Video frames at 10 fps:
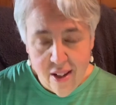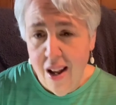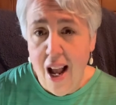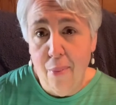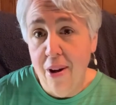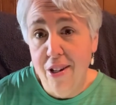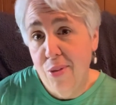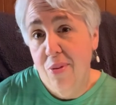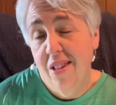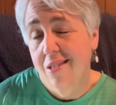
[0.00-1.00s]
And my
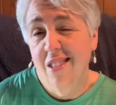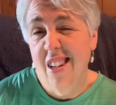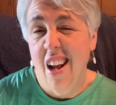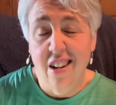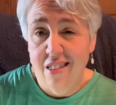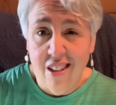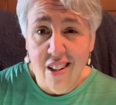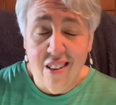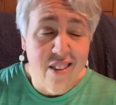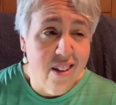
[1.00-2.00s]
husband will eat
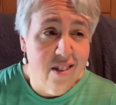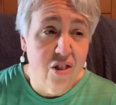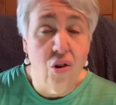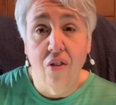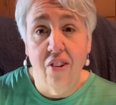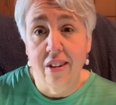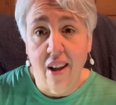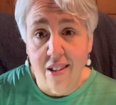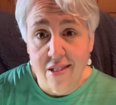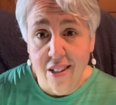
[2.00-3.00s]
anything and thinks it's all
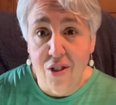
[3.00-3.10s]
fantastic.